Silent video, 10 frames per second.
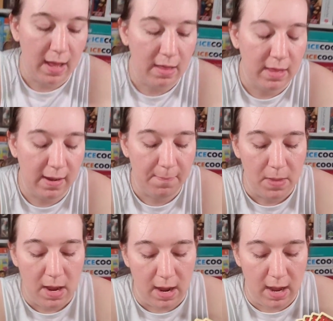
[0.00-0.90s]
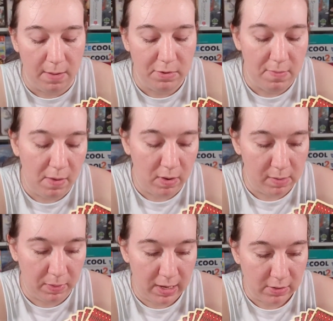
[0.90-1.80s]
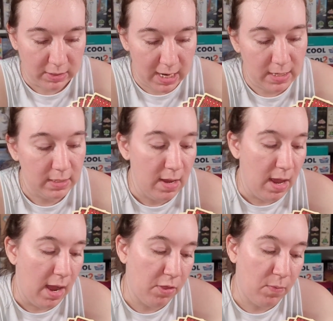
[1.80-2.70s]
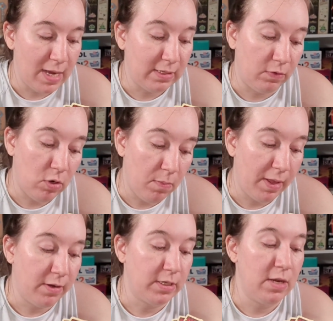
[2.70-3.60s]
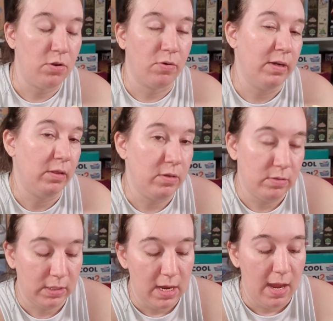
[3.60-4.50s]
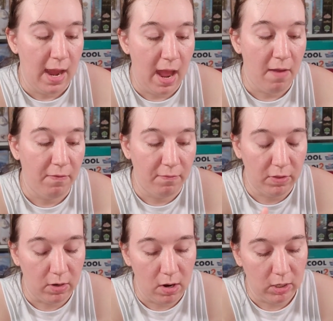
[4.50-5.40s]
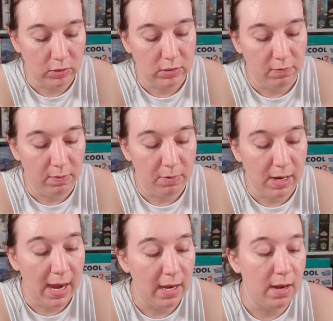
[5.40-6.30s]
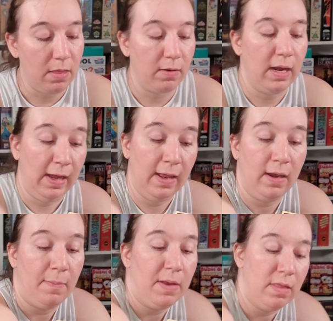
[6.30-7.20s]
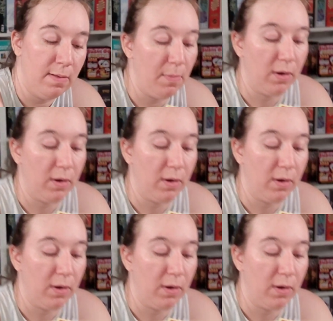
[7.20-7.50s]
kind of thing, you may want to play your tent. Otherwise, if you don't play your tent, you're going to lose half of the cards from your hand, and they're going to end up in the